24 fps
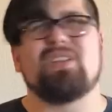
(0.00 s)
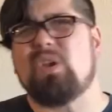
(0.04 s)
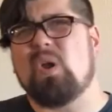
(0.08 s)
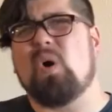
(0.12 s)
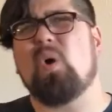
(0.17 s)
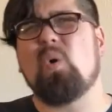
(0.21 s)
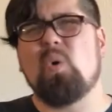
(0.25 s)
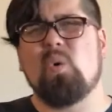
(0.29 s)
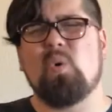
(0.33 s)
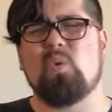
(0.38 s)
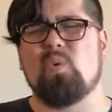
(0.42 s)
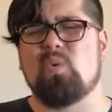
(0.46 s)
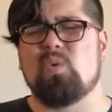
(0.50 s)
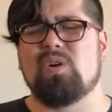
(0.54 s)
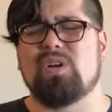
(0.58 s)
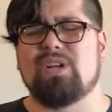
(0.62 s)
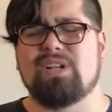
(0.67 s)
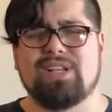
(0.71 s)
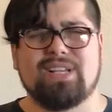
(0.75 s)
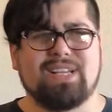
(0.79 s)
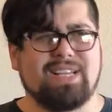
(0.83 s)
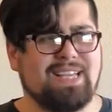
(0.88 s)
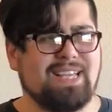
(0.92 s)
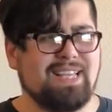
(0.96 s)
No,
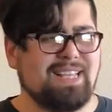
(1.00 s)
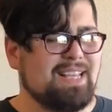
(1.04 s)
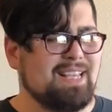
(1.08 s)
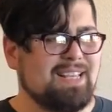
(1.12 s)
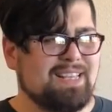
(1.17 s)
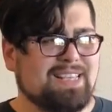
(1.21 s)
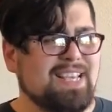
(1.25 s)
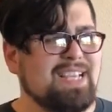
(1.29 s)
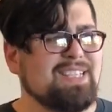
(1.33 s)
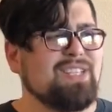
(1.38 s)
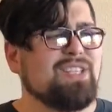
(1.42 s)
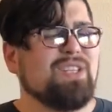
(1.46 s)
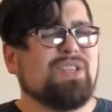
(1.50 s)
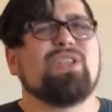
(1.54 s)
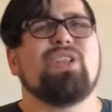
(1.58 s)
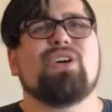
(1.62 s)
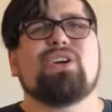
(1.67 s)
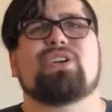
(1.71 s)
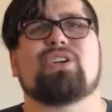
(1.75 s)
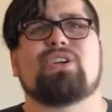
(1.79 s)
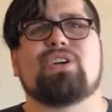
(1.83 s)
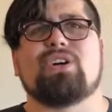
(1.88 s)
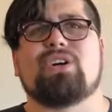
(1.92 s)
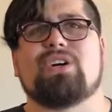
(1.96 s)
it doesn't
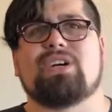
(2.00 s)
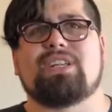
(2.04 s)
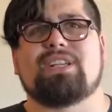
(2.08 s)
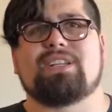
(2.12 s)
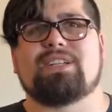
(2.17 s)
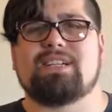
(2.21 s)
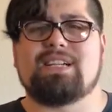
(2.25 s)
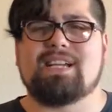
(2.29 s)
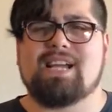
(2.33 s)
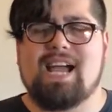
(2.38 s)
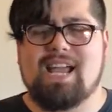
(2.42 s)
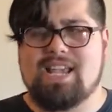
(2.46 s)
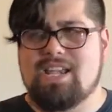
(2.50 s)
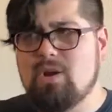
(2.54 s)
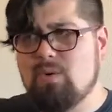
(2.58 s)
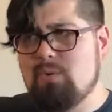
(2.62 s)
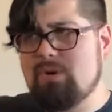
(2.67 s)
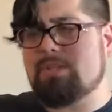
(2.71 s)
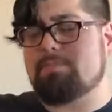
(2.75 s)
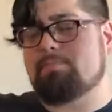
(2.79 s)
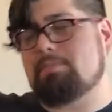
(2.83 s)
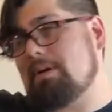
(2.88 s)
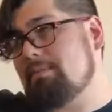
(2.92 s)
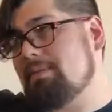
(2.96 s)
look good. I know
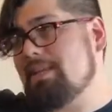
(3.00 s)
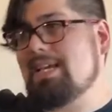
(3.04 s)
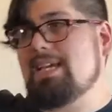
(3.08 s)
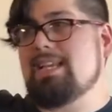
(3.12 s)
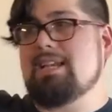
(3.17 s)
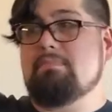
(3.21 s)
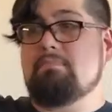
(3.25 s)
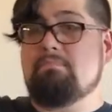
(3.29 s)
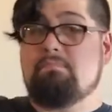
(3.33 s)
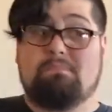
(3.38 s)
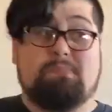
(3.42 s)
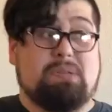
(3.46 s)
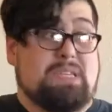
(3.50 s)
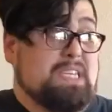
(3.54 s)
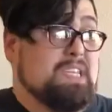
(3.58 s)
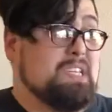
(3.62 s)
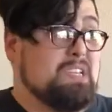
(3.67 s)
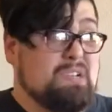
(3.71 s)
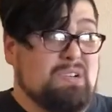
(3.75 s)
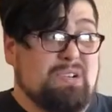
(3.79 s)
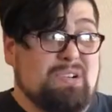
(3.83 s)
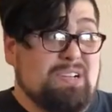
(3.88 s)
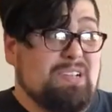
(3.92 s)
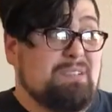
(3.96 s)
it's probably gonna be
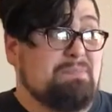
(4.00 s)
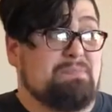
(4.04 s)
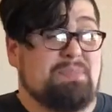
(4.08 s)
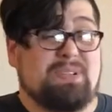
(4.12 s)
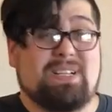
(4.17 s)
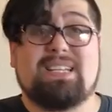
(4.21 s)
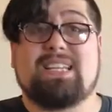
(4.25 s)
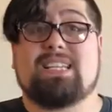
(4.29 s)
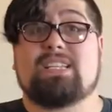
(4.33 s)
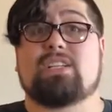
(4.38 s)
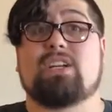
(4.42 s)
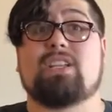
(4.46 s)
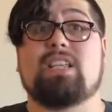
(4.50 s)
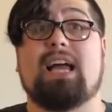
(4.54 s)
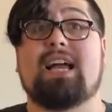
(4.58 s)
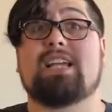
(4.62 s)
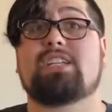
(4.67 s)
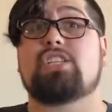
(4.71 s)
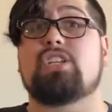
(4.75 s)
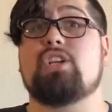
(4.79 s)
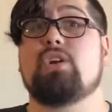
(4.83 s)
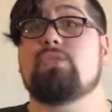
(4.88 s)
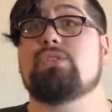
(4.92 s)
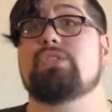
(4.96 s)
good, but until I
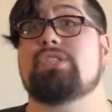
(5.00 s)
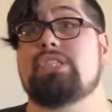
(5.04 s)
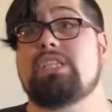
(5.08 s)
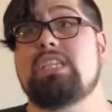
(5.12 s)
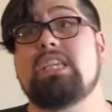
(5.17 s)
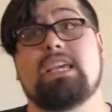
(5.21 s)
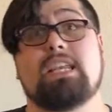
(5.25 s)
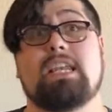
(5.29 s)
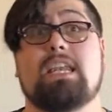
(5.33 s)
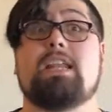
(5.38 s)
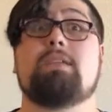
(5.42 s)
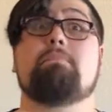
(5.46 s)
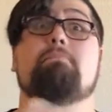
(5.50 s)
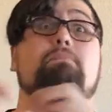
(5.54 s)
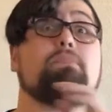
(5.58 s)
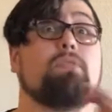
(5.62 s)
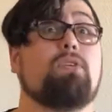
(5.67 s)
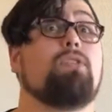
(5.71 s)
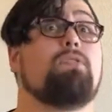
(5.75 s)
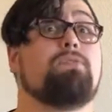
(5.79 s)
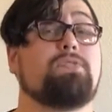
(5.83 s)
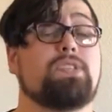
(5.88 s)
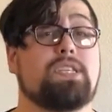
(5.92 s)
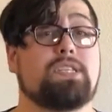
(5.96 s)
actually go see it and it
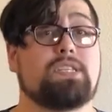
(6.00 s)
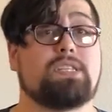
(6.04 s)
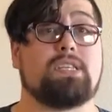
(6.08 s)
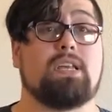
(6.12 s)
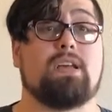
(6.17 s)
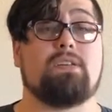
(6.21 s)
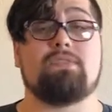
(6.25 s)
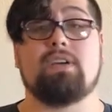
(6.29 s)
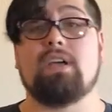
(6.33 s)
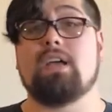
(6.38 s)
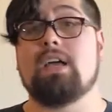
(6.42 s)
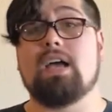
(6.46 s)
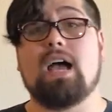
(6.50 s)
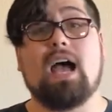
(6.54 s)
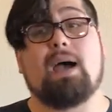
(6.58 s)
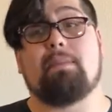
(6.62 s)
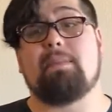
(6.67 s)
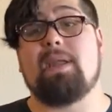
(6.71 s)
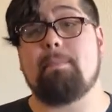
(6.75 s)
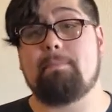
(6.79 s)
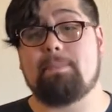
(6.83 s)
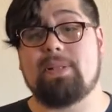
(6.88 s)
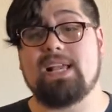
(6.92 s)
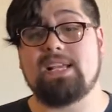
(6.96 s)
proves itself, I'm
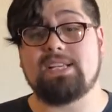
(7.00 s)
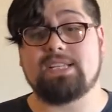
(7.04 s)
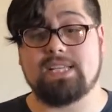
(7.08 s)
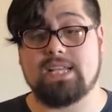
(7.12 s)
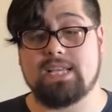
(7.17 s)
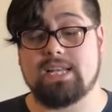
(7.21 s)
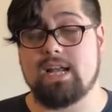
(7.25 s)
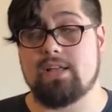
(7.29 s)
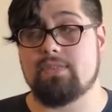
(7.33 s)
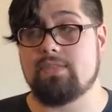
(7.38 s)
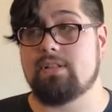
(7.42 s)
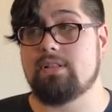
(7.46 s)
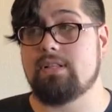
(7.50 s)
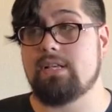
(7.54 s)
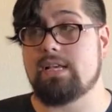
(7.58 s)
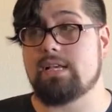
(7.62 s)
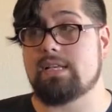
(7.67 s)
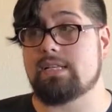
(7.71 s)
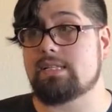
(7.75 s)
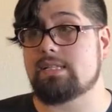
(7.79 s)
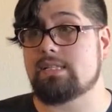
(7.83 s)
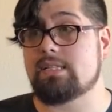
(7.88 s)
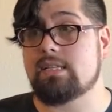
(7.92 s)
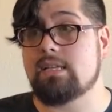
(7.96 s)
not placing it on the
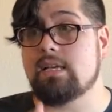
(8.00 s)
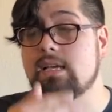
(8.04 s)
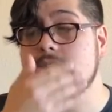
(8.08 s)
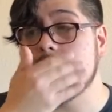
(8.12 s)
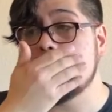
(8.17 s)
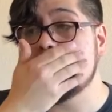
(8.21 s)
list.